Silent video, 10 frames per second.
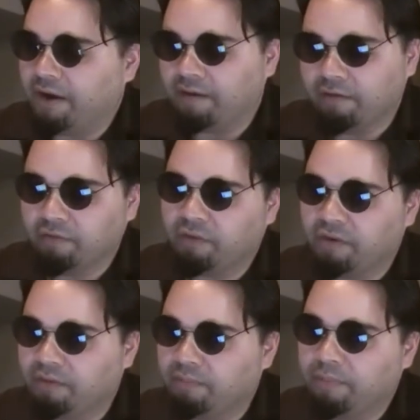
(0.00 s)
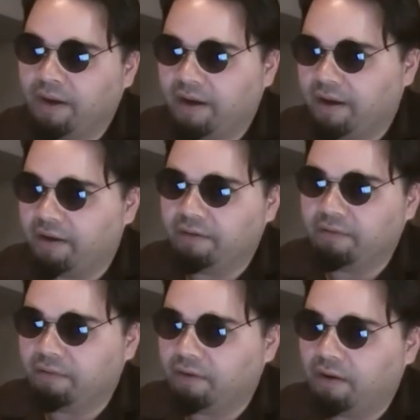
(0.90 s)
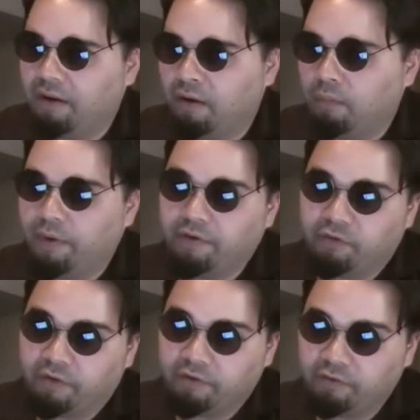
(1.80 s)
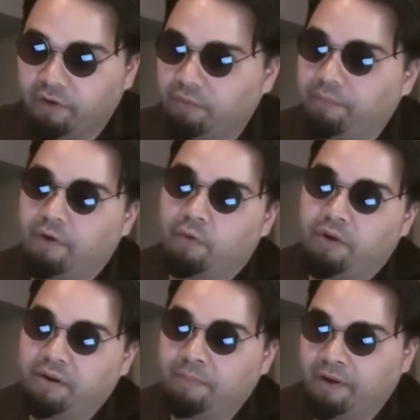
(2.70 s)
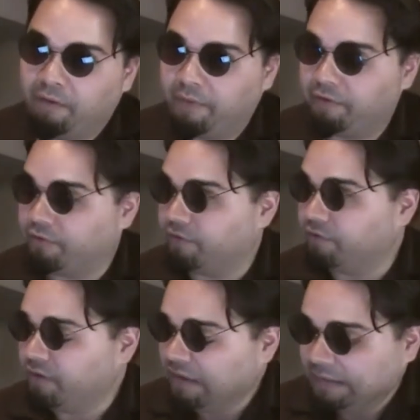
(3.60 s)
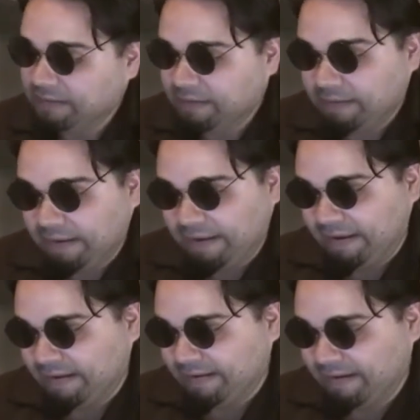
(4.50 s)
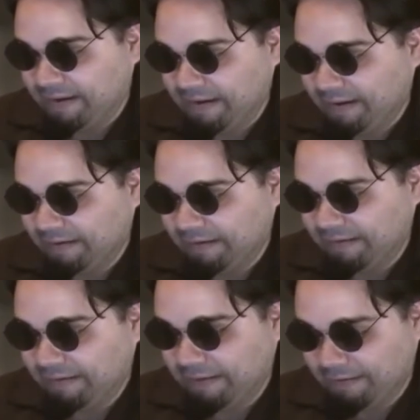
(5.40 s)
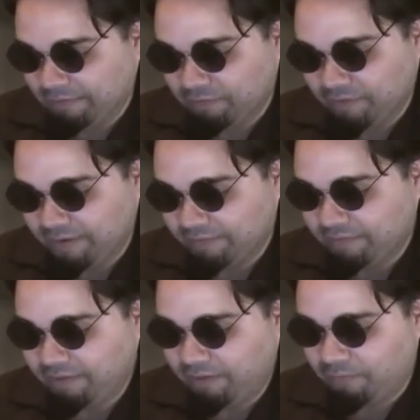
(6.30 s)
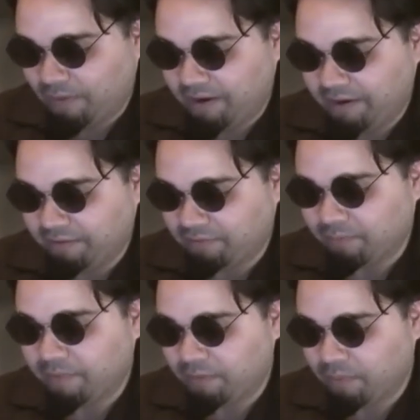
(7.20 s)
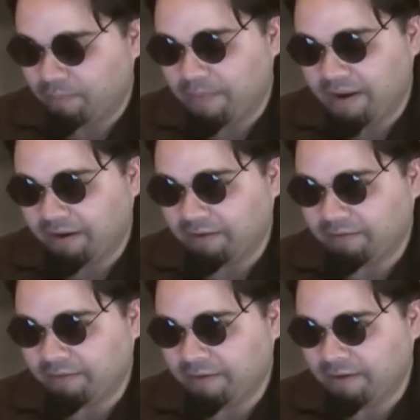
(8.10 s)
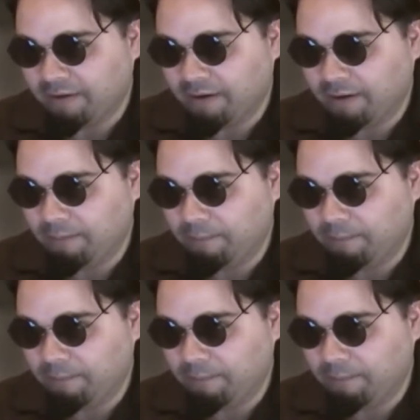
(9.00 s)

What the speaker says: not guilty by all-white juries, you know, acquitted by all-white juries. And, you know, so I can see why somebody would make the,